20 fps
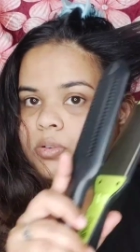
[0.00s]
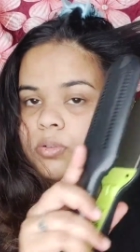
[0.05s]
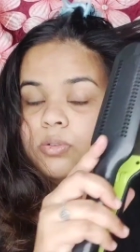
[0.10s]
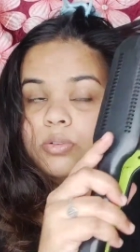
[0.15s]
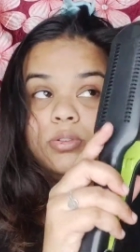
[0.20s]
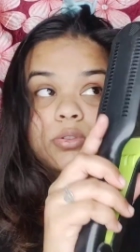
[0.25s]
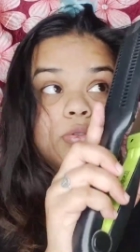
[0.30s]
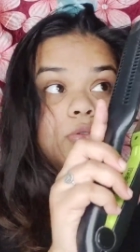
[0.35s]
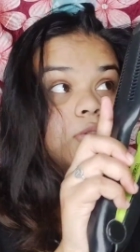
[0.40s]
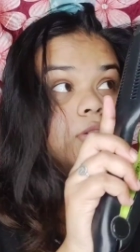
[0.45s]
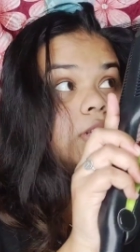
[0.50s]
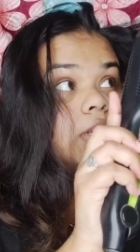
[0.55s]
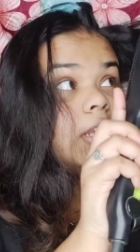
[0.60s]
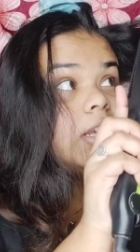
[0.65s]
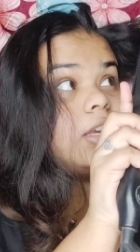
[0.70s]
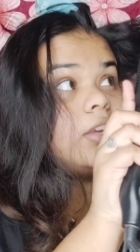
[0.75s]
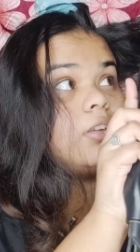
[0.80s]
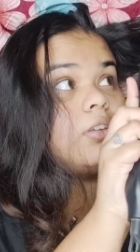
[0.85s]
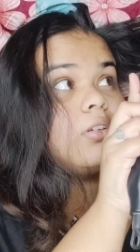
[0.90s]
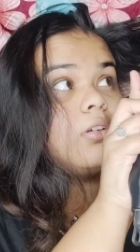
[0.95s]
going to
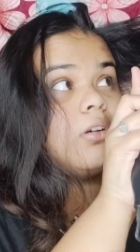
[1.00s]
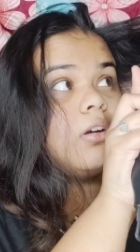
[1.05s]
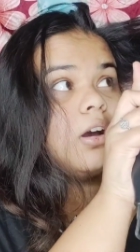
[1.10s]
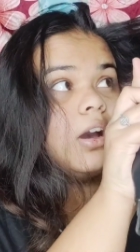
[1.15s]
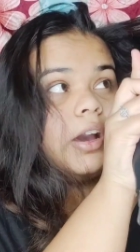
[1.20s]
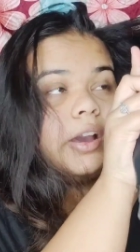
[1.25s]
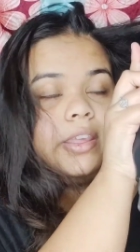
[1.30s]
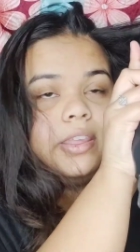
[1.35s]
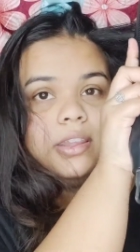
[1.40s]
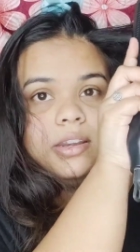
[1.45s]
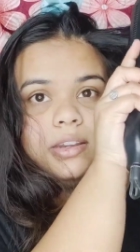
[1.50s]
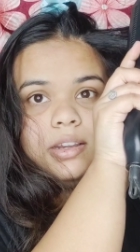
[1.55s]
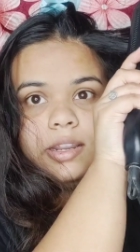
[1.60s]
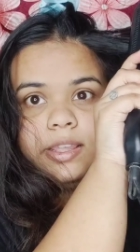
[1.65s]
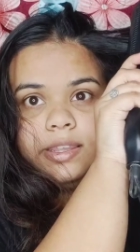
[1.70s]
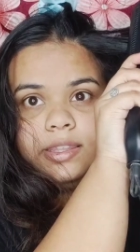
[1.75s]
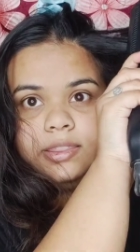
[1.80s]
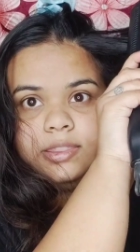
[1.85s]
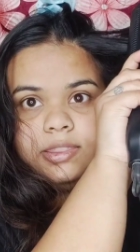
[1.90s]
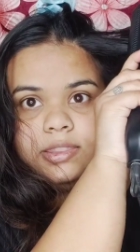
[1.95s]
take your iron
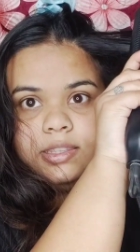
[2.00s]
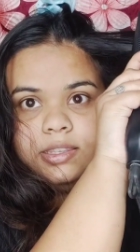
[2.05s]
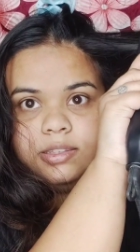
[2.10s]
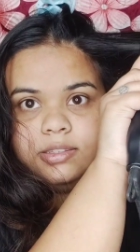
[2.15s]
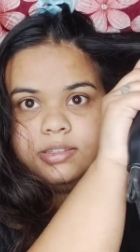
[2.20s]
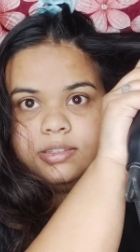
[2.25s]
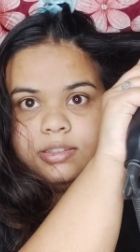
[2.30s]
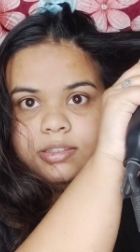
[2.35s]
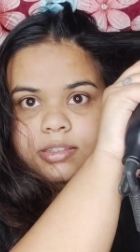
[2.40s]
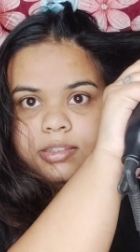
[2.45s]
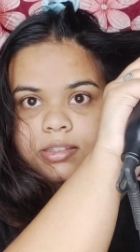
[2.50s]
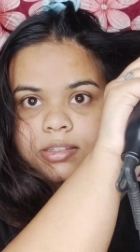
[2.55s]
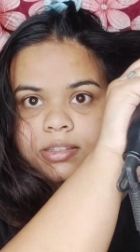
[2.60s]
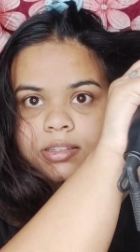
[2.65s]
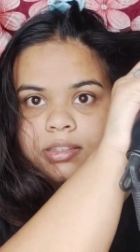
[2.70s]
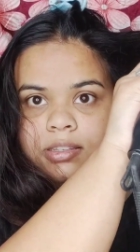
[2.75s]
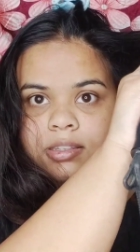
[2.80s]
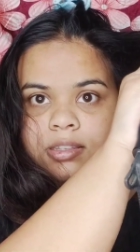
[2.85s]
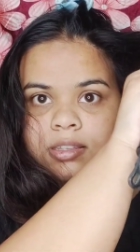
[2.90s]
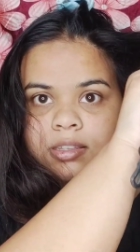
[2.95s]
like this,
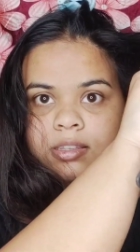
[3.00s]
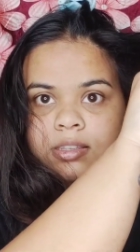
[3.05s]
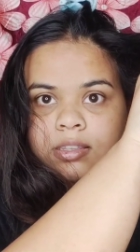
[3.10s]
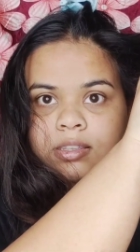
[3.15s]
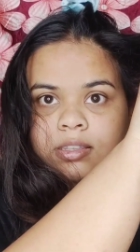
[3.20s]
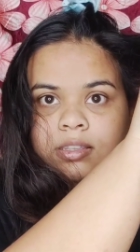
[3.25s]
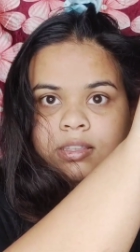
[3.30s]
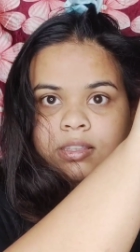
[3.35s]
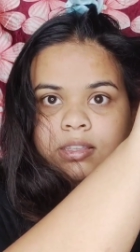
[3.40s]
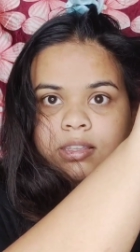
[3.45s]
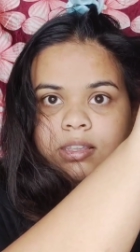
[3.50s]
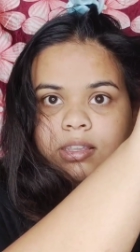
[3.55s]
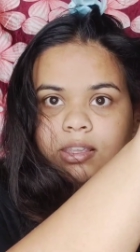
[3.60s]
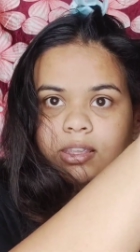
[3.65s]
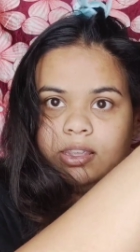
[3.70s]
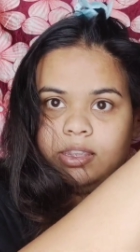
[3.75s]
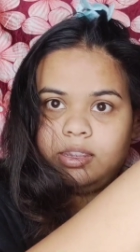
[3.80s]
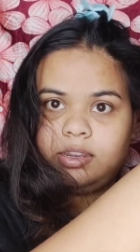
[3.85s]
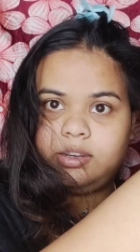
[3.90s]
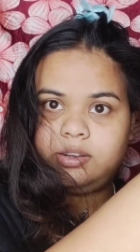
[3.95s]

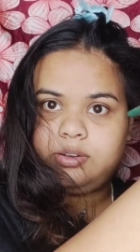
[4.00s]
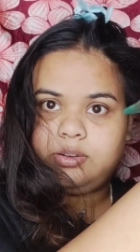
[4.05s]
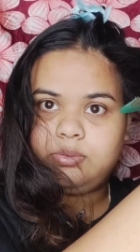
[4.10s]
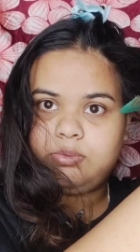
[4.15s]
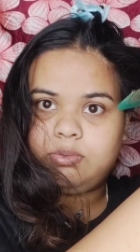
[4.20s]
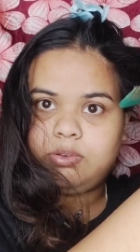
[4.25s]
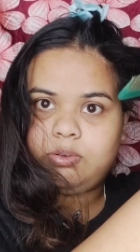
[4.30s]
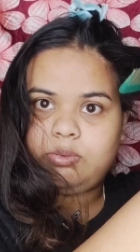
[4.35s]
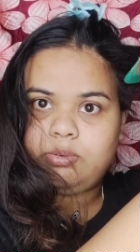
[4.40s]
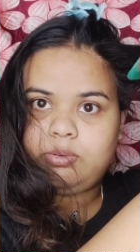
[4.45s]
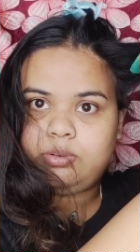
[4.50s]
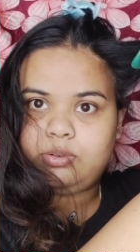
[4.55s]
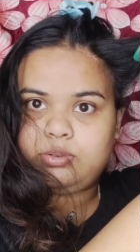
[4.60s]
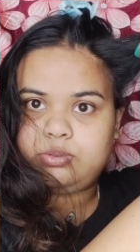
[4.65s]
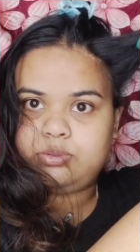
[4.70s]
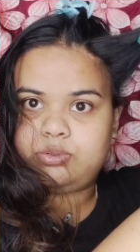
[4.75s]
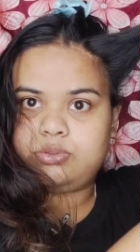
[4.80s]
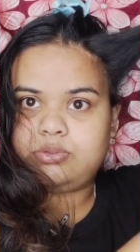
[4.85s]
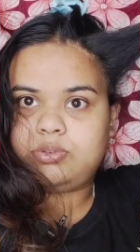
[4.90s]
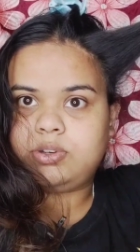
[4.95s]
and you are going
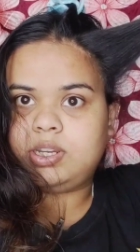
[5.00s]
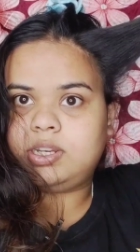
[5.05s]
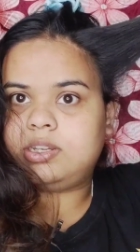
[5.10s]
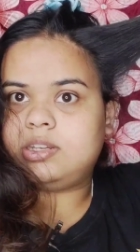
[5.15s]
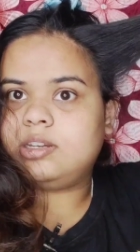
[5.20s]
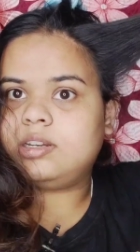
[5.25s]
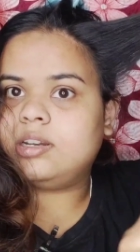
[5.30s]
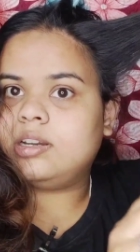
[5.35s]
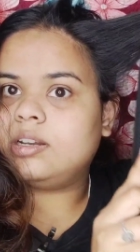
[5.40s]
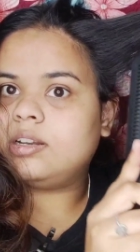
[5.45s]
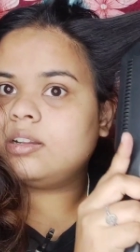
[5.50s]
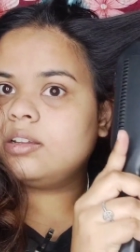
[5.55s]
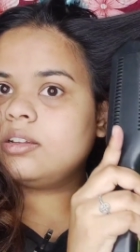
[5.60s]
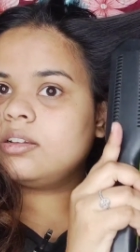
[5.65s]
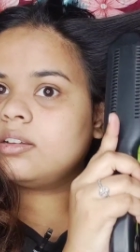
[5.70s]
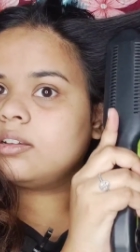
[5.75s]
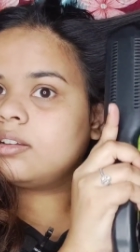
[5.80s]
to straighten it